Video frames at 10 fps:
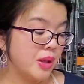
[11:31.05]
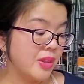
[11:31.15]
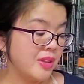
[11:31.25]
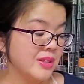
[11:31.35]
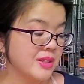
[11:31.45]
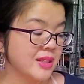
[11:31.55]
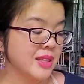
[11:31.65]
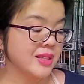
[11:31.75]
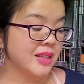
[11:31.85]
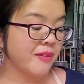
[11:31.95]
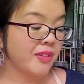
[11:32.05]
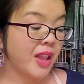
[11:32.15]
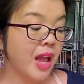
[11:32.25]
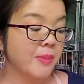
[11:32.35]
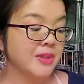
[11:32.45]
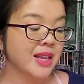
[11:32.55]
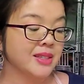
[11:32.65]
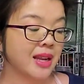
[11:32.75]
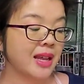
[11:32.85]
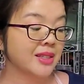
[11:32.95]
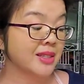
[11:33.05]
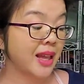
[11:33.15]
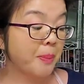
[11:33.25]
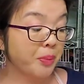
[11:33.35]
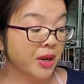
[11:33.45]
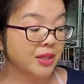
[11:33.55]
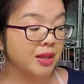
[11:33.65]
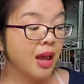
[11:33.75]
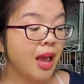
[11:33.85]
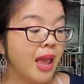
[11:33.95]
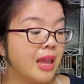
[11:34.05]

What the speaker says: and this is in the scent of lime zest and cypress.